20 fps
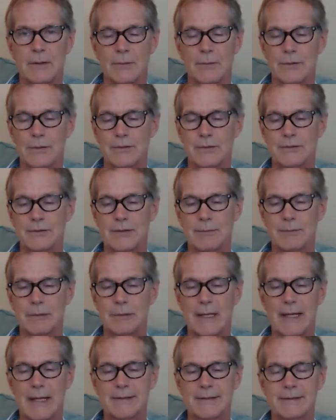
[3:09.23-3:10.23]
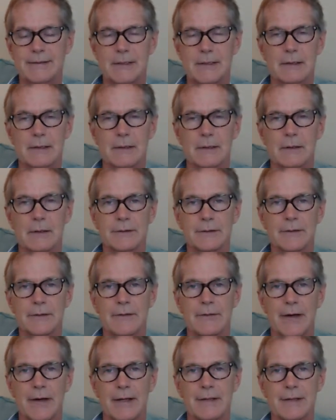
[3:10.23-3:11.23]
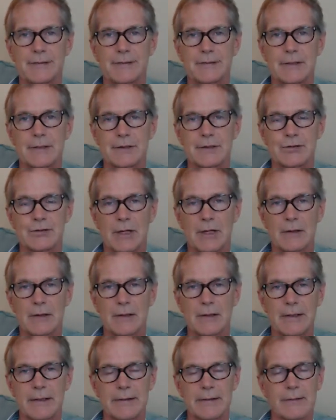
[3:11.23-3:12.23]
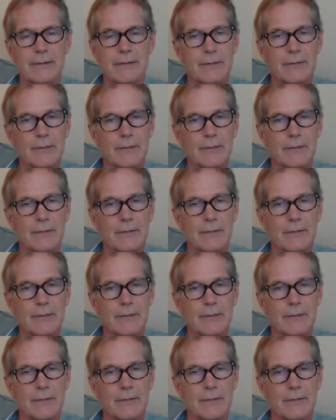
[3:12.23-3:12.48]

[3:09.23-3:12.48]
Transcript: which is a plastic little device that gently,